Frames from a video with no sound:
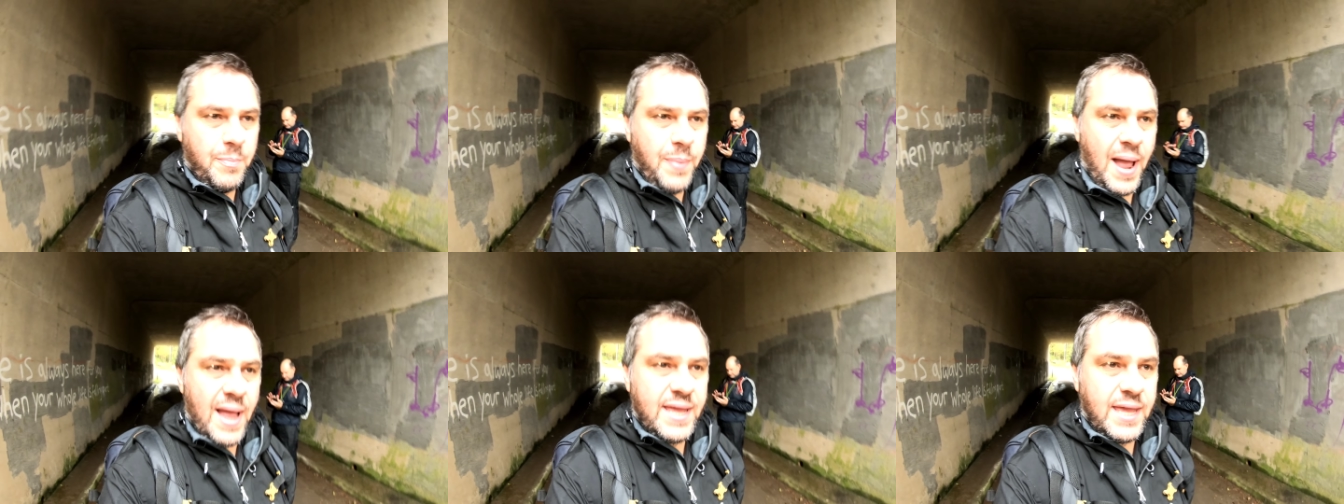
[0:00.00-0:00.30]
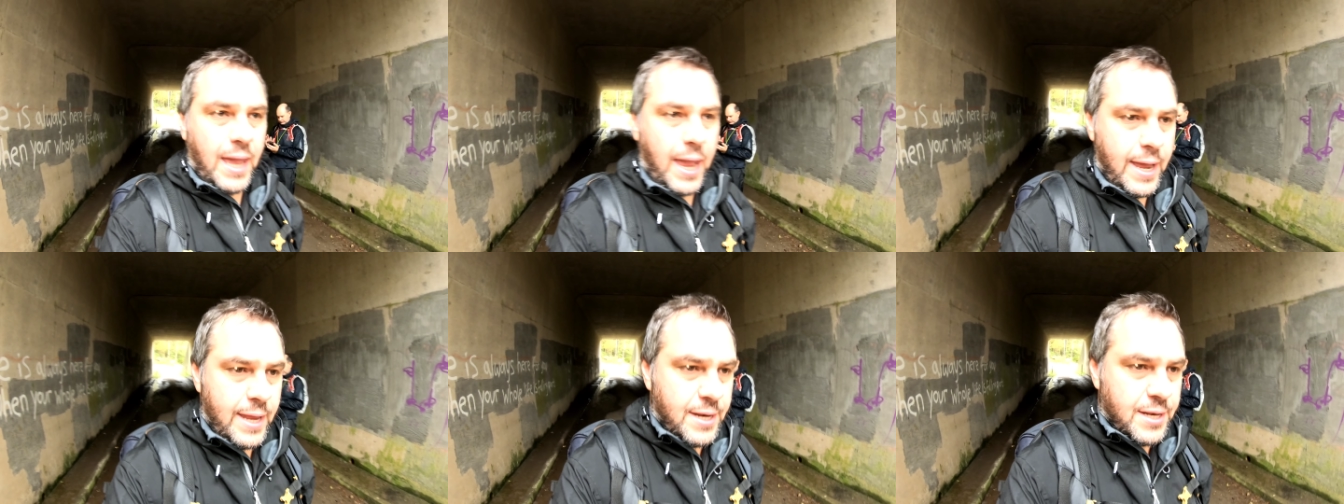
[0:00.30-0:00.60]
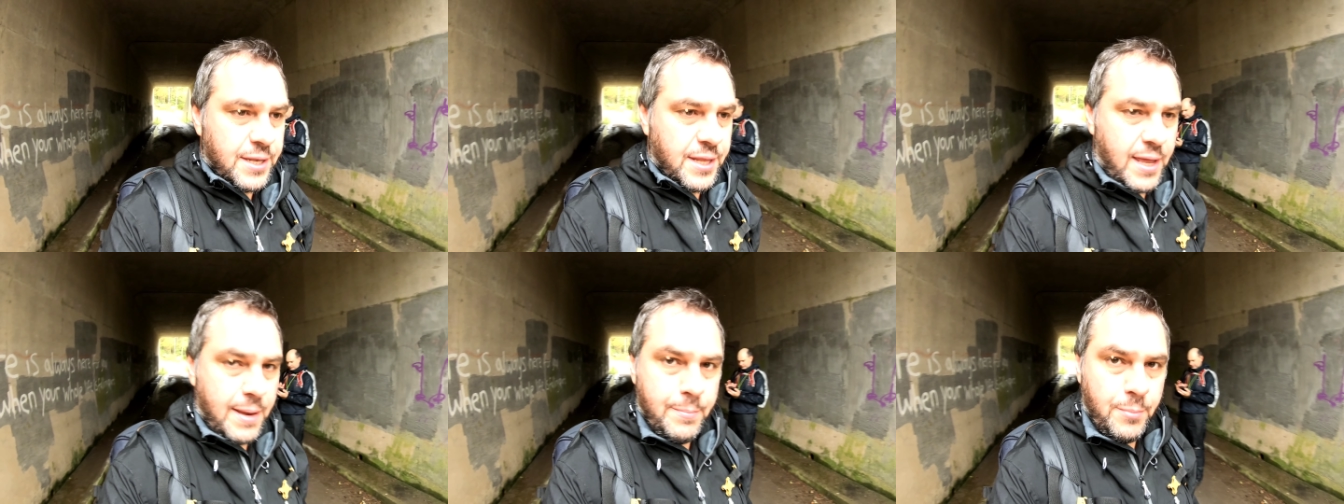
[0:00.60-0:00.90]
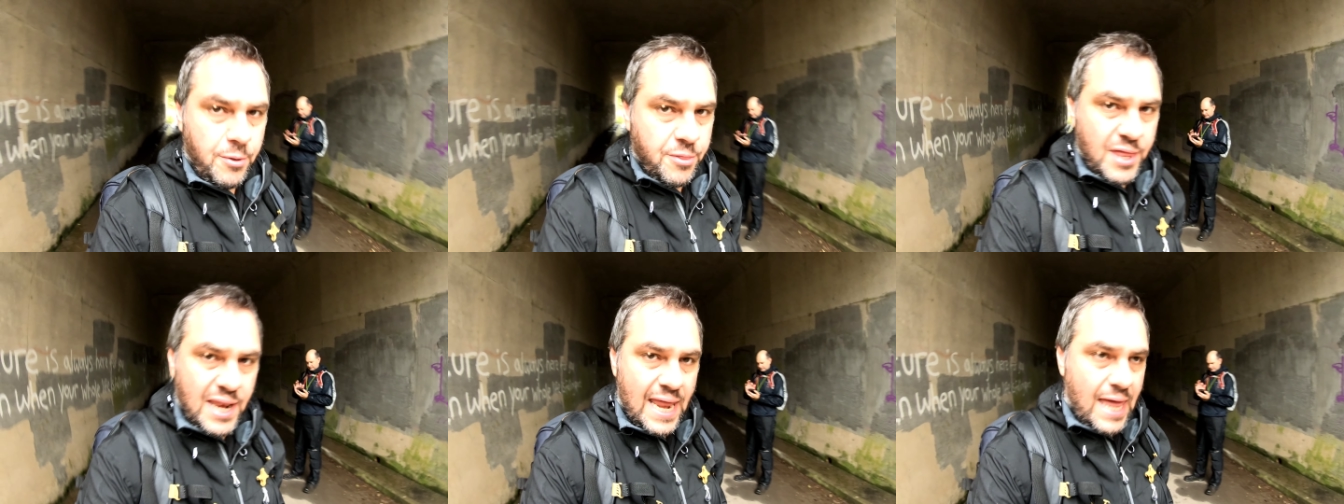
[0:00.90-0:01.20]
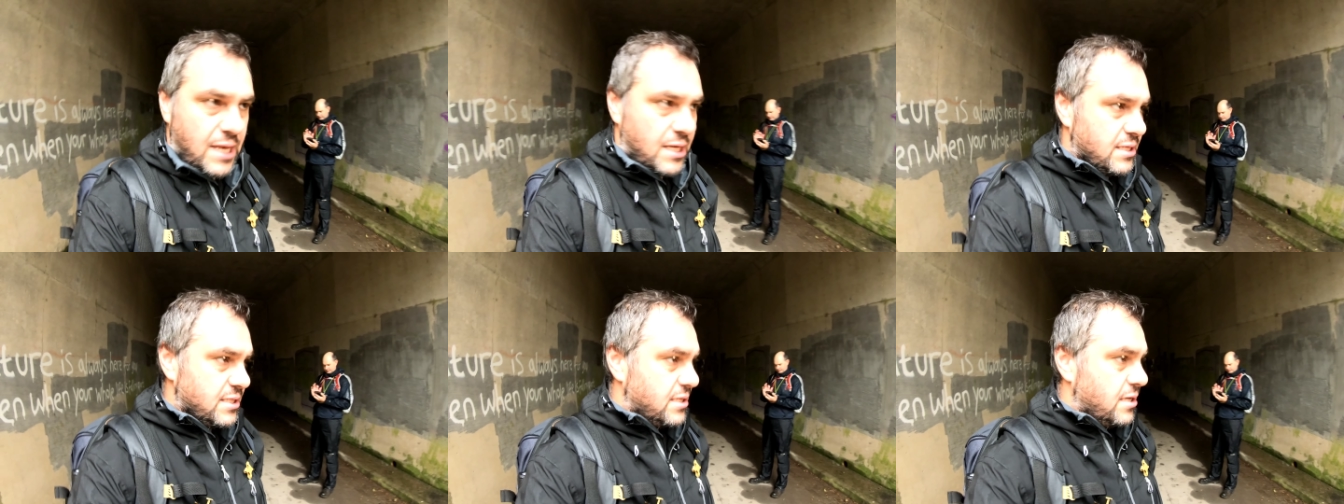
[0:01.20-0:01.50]
back in the
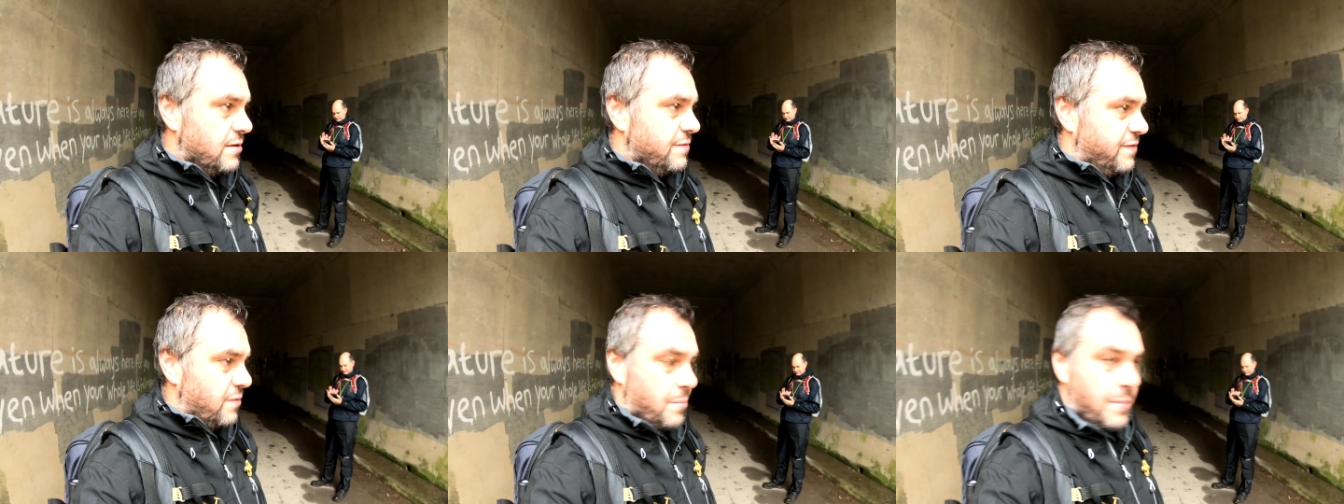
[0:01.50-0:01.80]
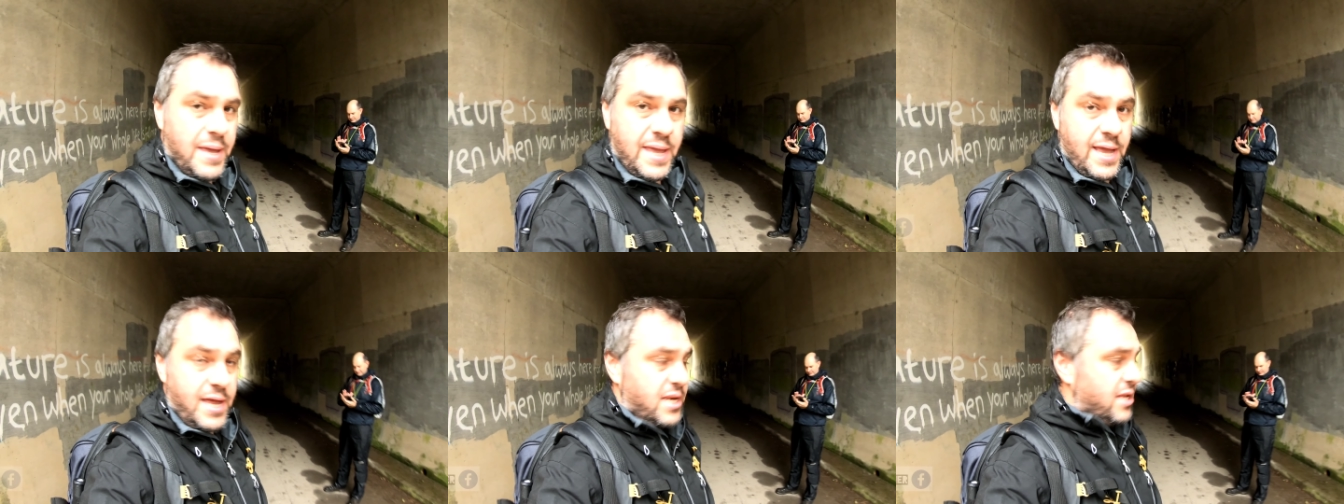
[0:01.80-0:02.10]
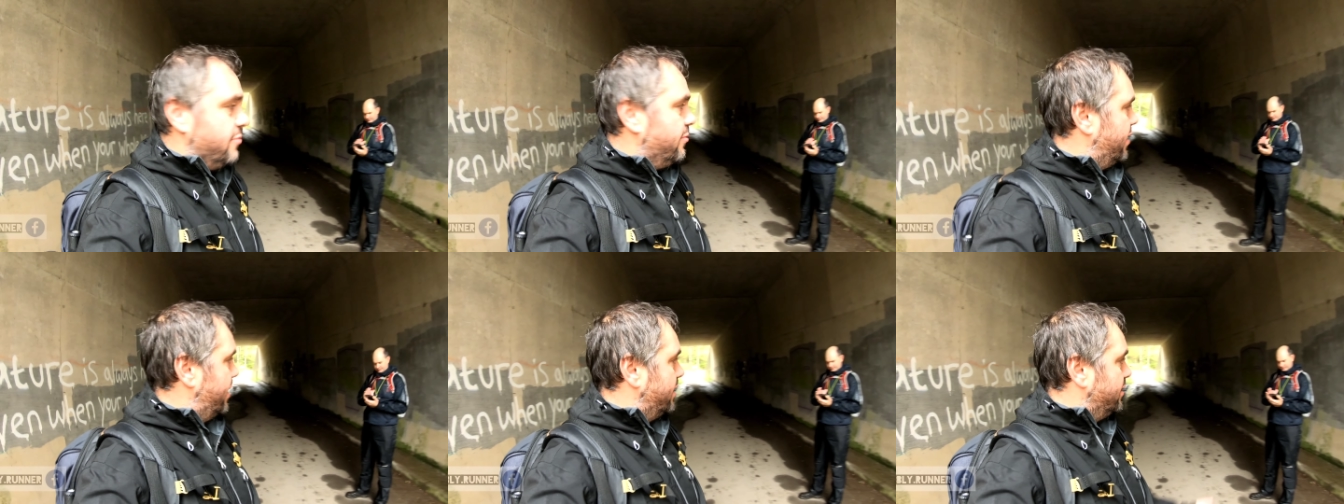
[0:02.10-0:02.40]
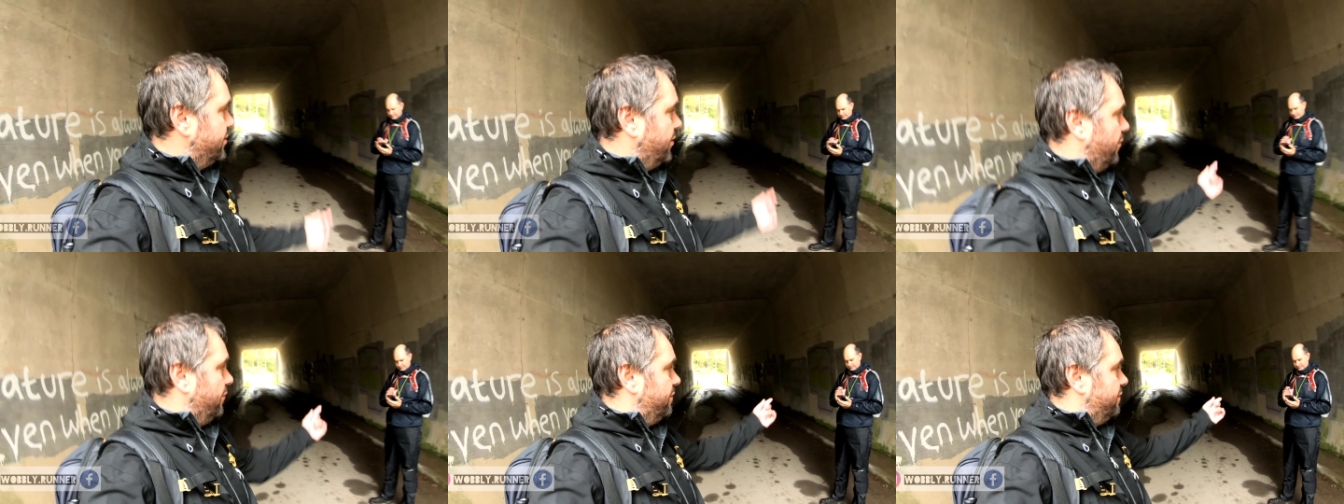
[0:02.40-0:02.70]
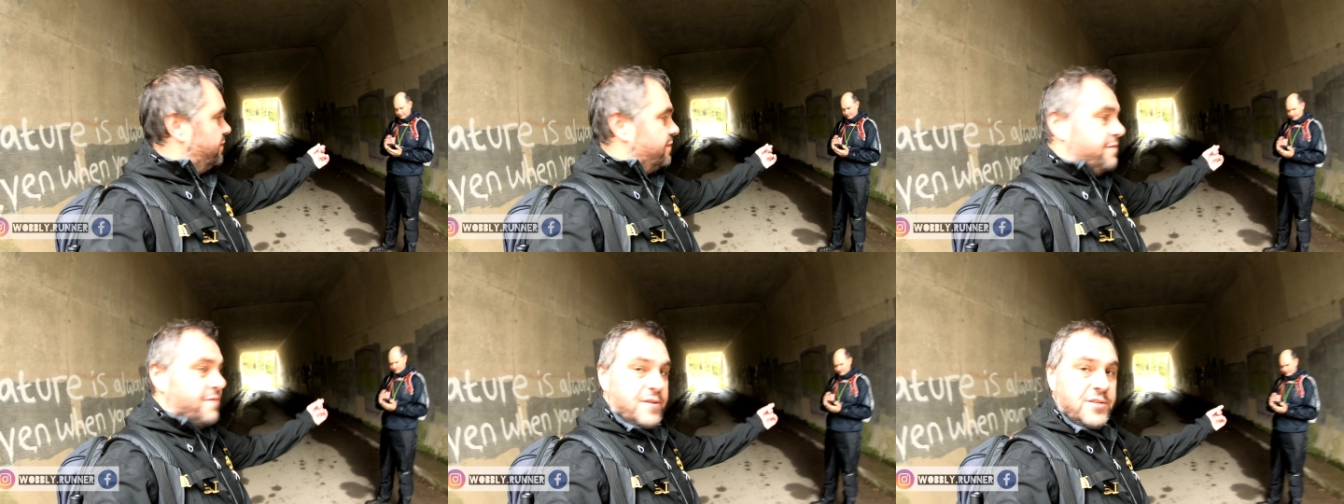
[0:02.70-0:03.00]
motherland, for me anyway, not
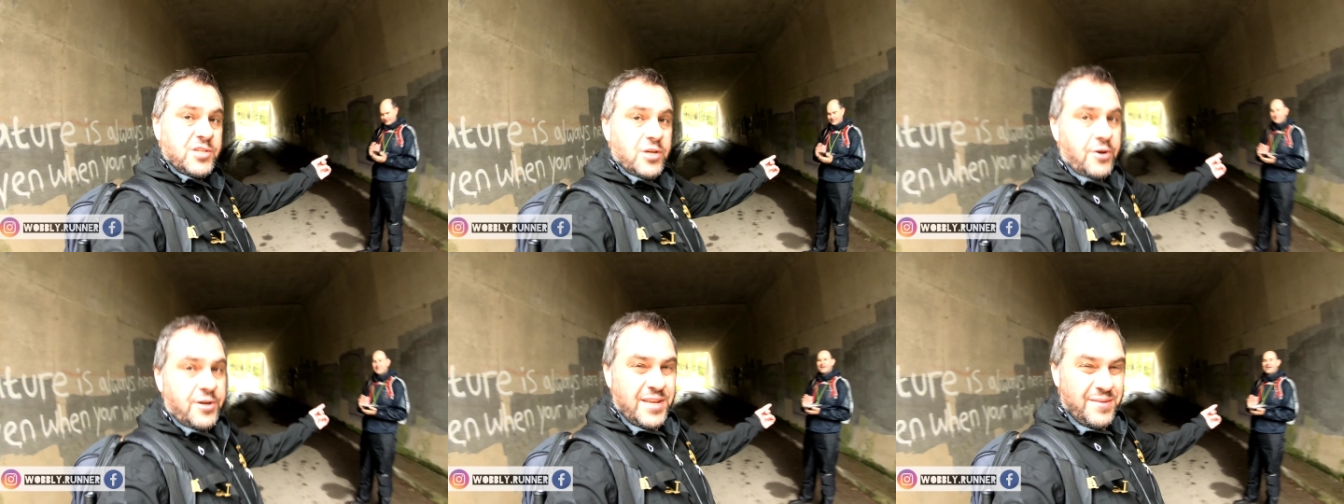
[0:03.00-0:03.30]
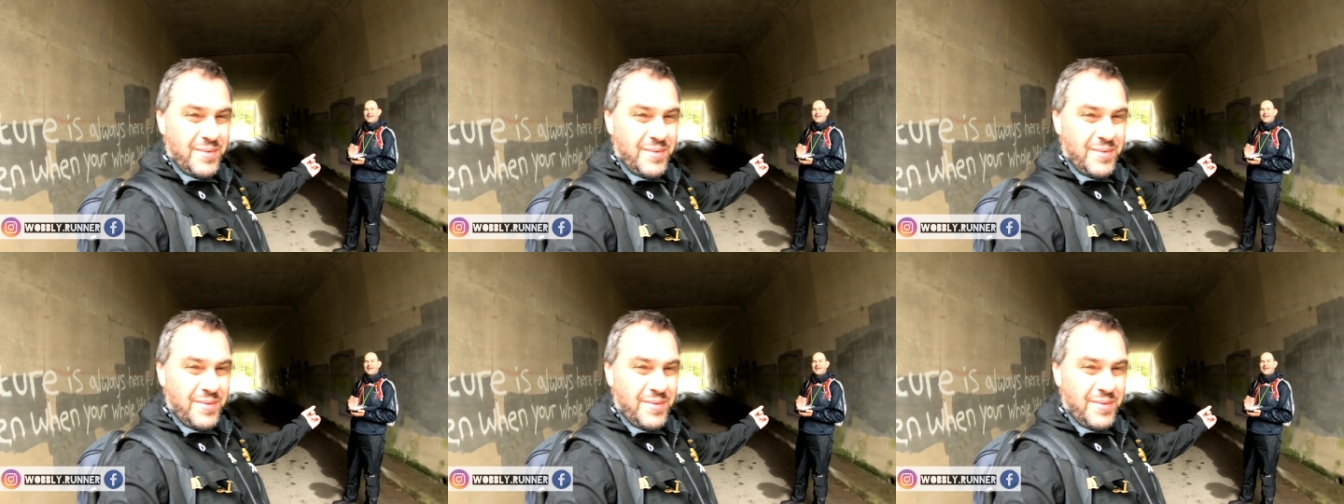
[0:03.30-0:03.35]
for John.